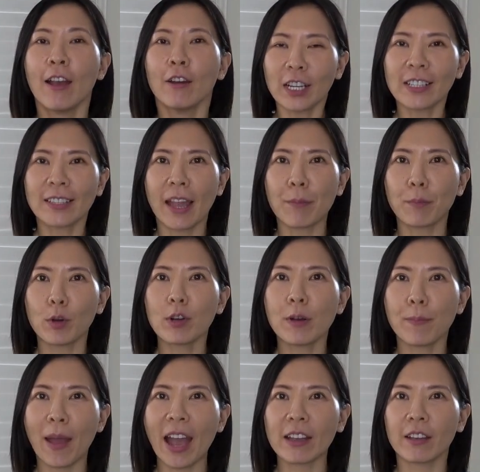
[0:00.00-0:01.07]
For example,
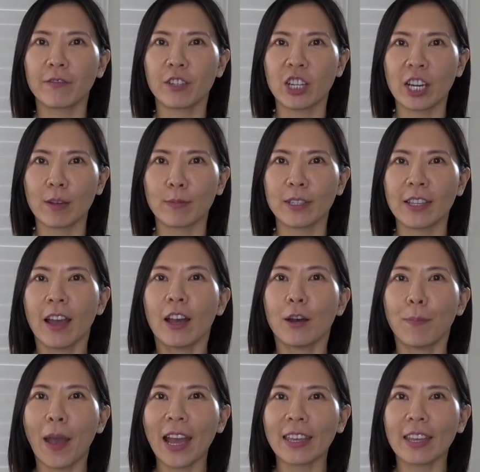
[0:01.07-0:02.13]
a bag of chips, a
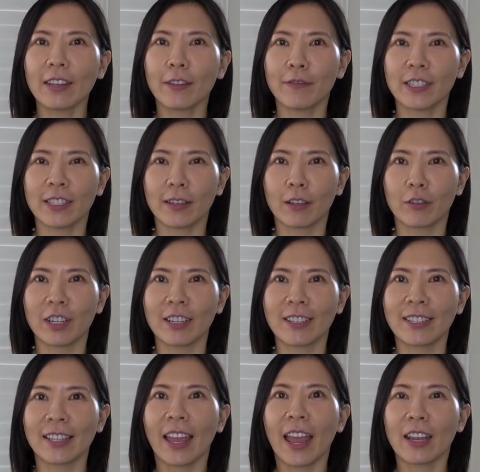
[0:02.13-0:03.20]
packet of
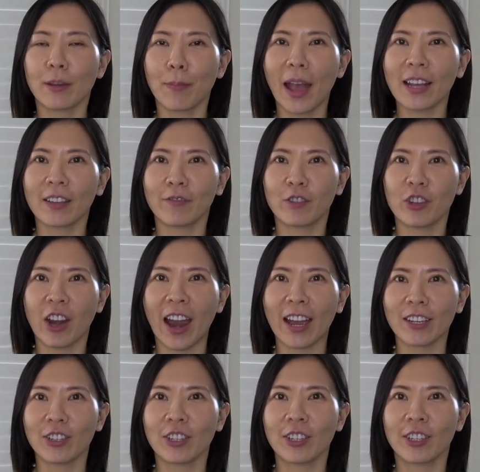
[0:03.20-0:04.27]
cigarettes, and a bag of
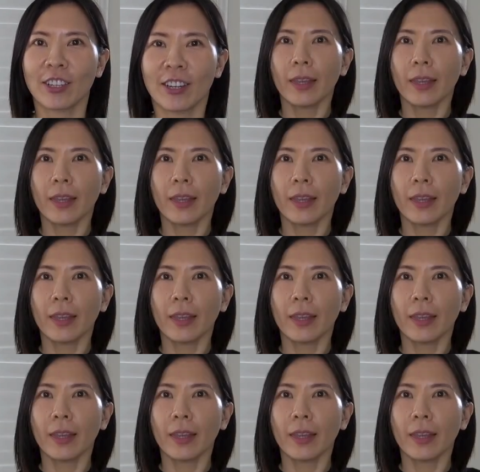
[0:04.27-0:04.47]
trash.